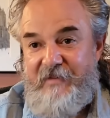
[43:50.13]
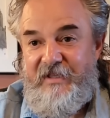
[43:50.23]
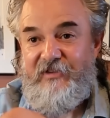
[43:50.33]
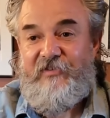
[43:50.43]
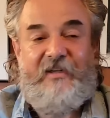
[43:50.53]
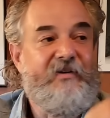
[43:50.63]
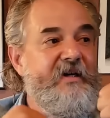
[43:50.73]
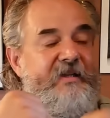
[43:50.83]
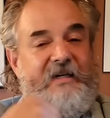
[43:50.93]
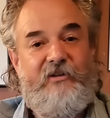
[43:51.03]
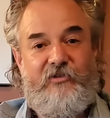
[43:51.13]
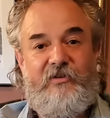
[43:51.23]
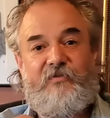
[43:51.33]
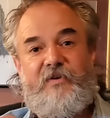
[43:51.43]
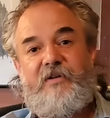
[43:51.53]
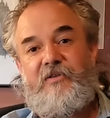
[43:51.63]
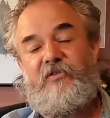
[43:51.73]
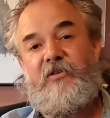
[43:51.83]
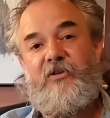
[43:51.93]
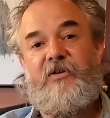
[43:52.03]
Maybe the steering linkage in the front is
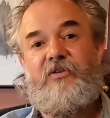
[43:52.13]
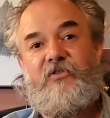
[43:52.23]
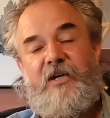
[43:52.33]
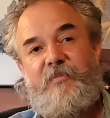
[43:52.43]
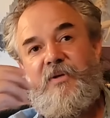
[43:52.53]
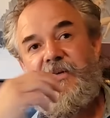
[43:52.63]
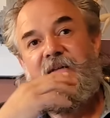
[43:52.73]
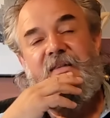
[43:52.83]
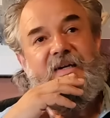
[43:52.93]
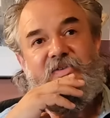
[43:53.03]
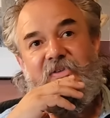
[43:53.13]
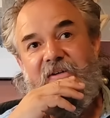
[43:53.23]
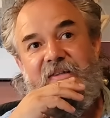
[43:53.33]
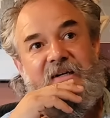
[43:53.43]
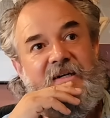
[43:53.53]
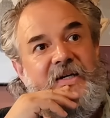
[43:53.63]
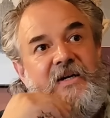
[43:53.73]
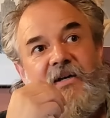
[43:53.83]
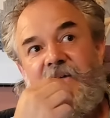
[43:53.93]
still in good shape. That's still there.